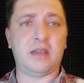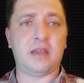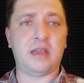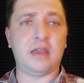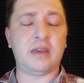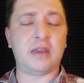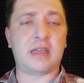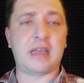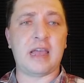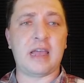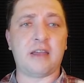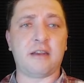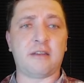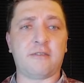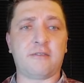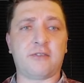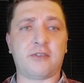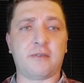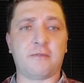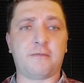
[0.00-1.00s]

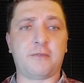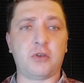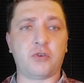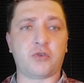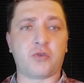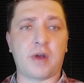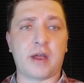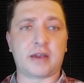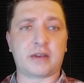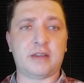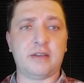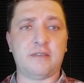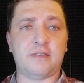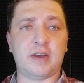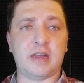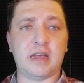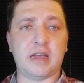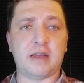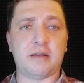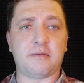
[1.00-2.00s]
indicate some future
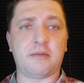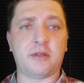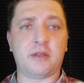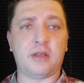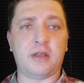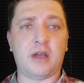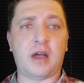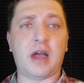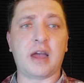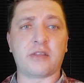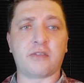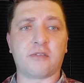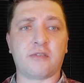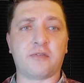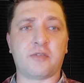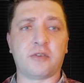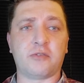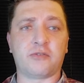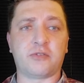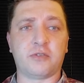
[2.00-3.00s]
activity at either
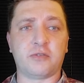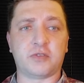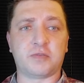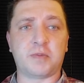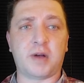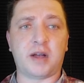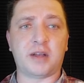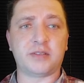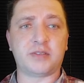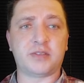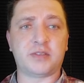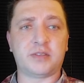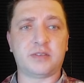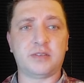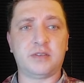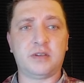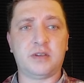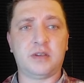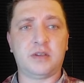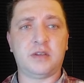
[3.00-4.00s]
of those two spots.
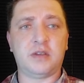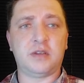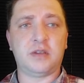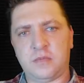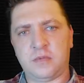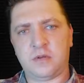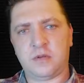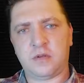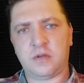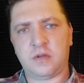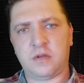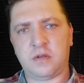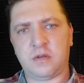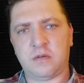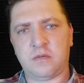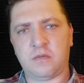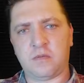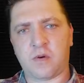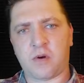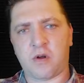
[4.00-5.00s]

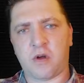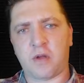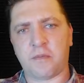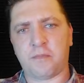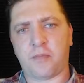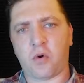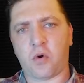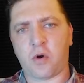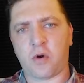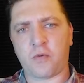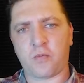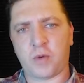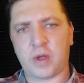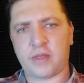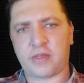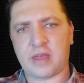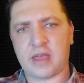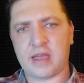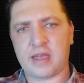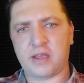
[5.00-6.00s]
We're on board
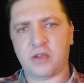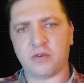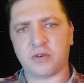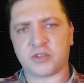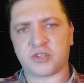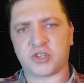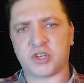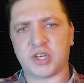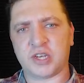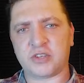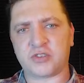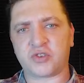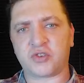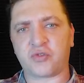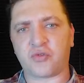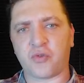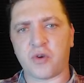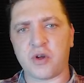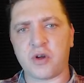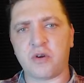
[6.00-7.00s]
with a USGS
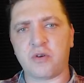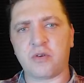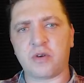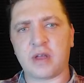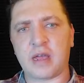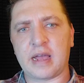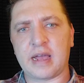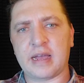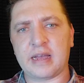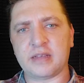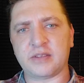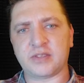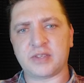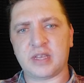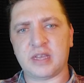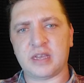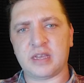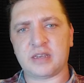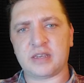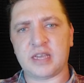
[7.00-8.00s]
drone as
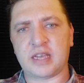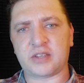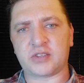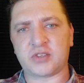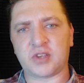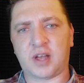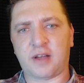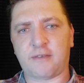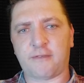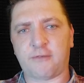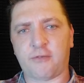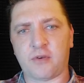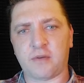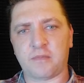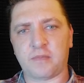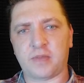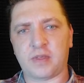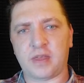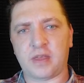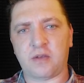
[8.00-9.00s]
it takes off
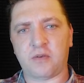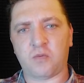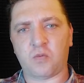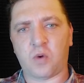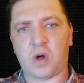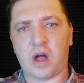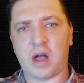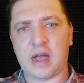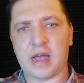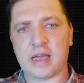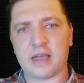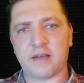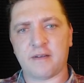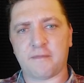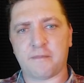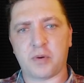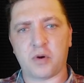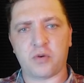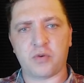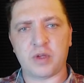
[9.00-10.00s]
from the Y
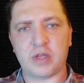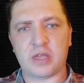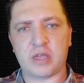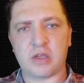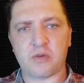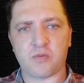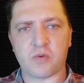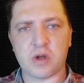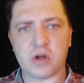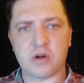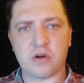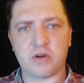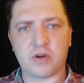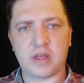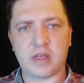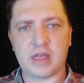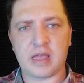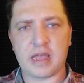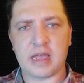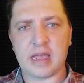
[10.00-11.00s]
of Pohoiki Road
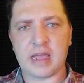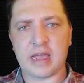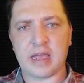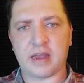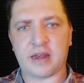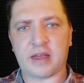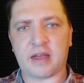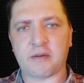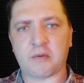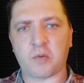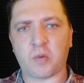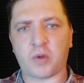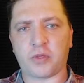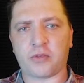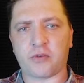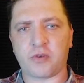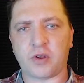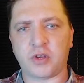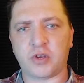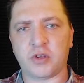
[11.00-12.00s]
and Highway
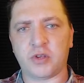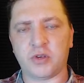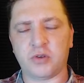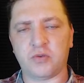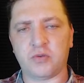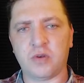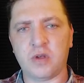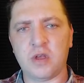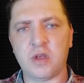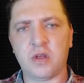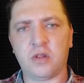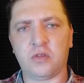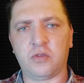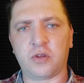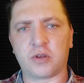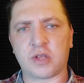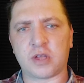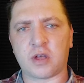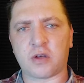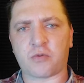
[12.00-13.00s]
132,
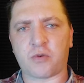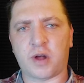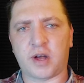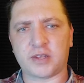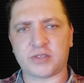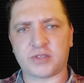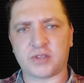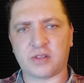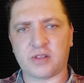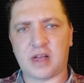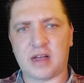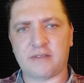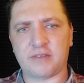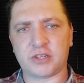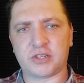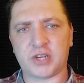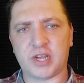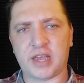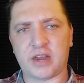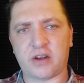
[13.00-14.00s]
looking across the
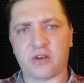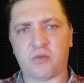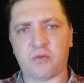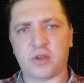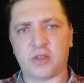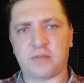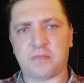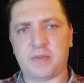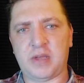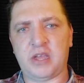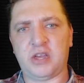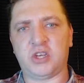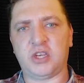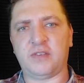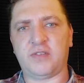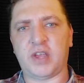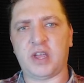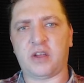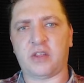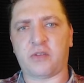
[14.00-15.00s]
lava channel with
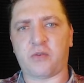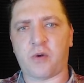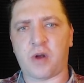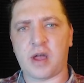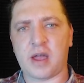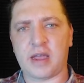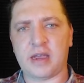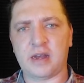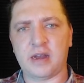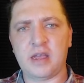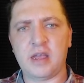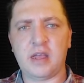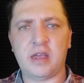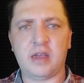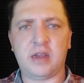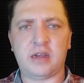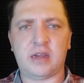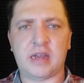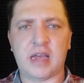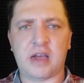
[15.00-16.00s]
PGV on the right,
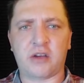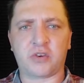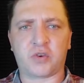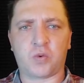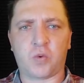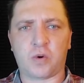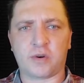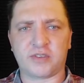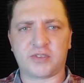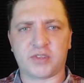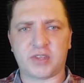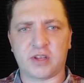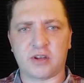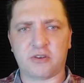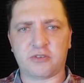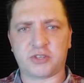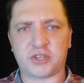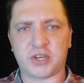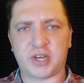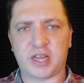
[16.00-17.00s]
down towards the
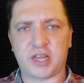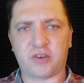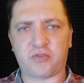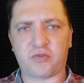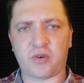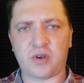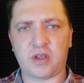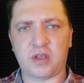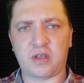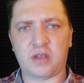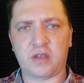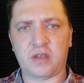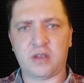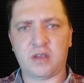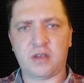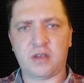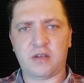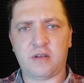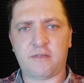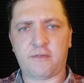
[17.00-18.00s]
ocean entry.
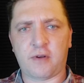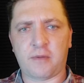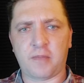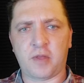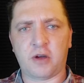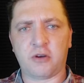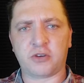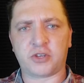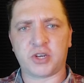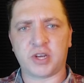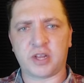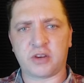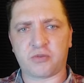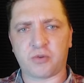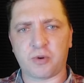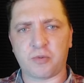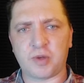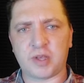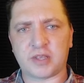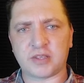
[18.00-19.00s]
From the ocean
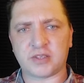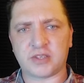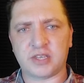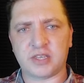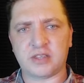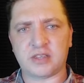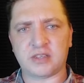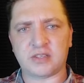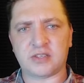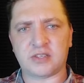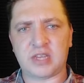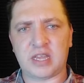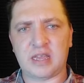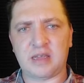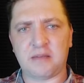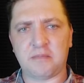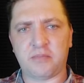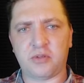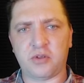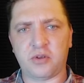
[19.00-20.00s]
entry, we can see this
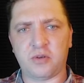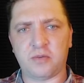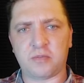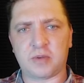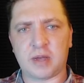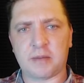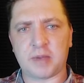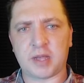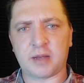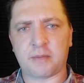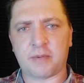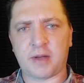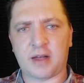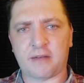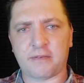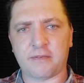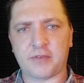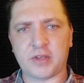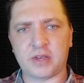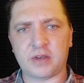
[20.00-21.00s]
steam plume coming up
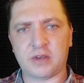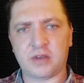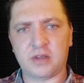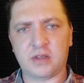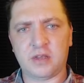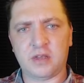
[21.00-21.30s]
off of it.